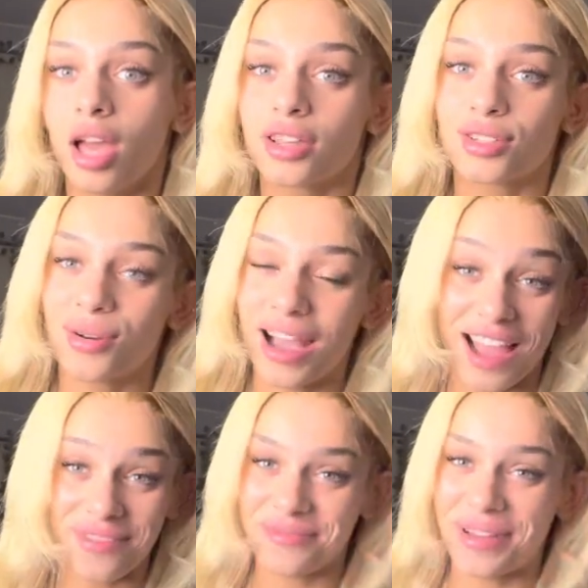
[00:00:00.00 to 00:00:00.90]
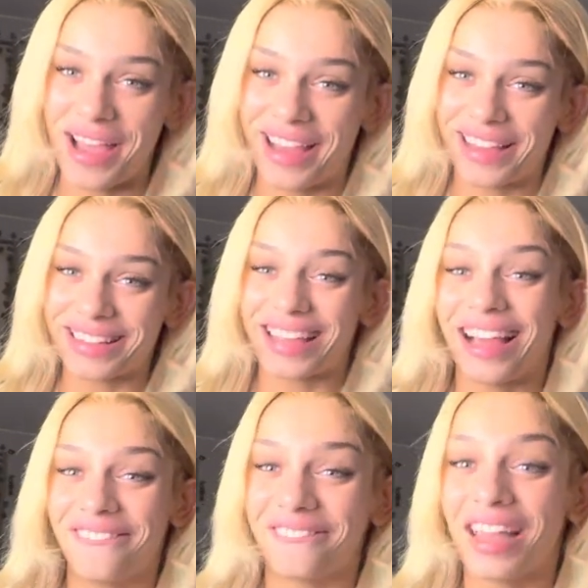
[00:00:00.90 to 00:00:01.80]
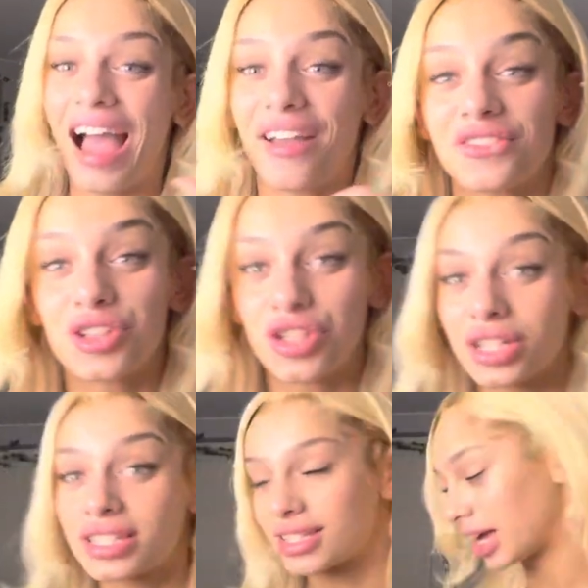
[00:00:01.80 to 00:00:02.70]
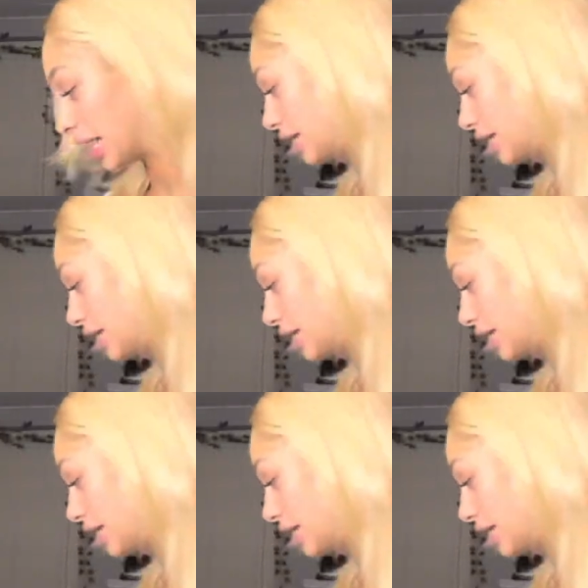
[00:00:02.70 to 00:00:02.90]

So I haven't packed. Um, I've just started